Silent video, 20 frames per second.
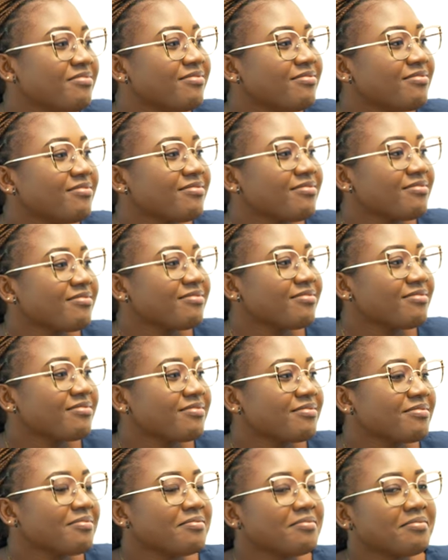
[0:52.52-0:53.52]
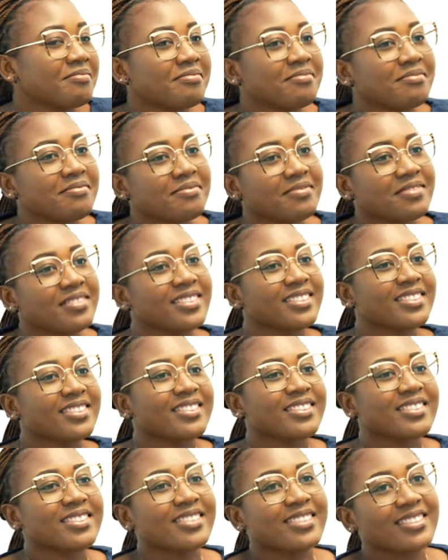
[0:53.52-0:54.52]

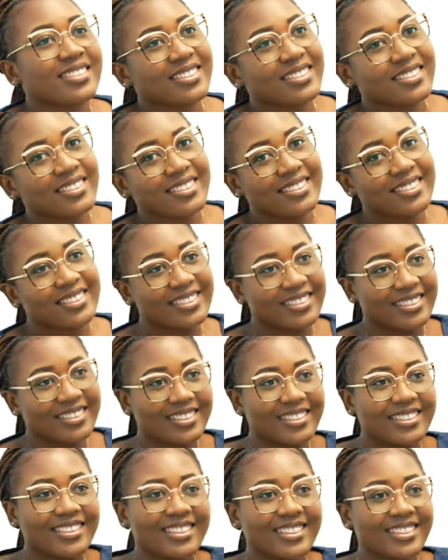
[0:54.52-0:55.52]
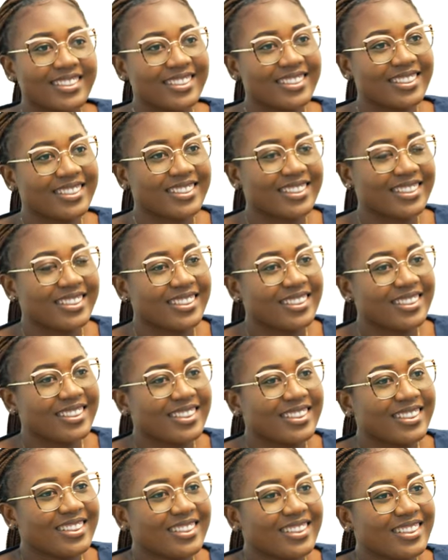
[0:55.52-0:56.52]

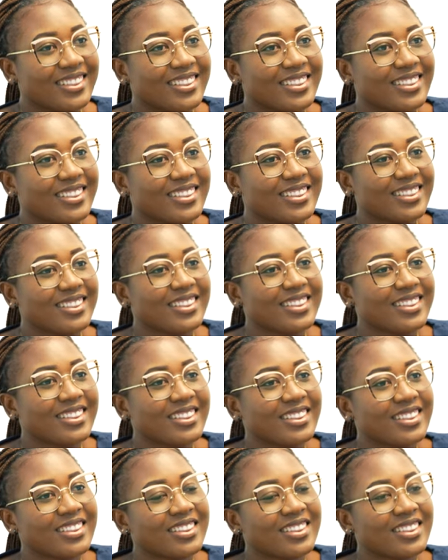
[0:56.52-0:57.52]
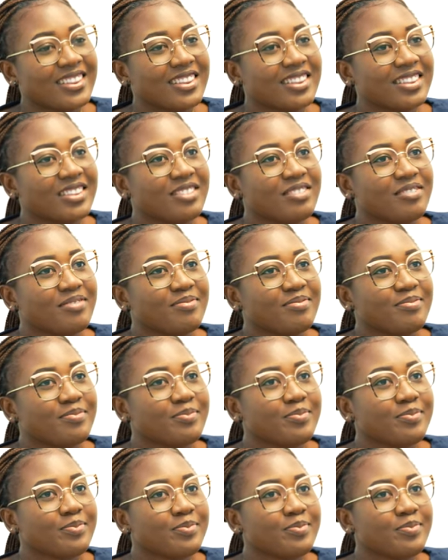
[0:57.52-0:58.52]

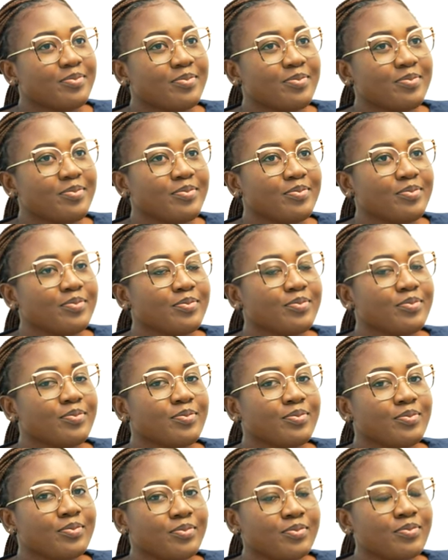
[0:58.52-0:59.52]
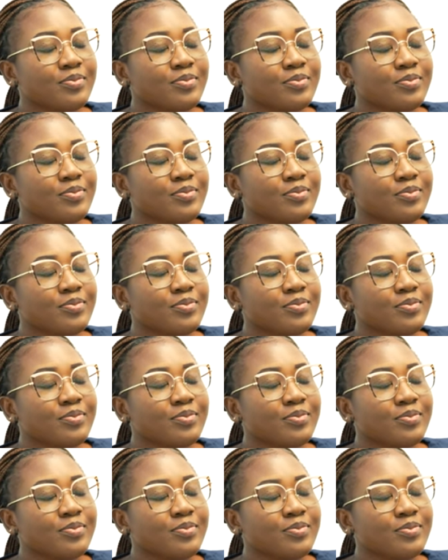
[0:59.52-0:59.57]
The person shown says nothing.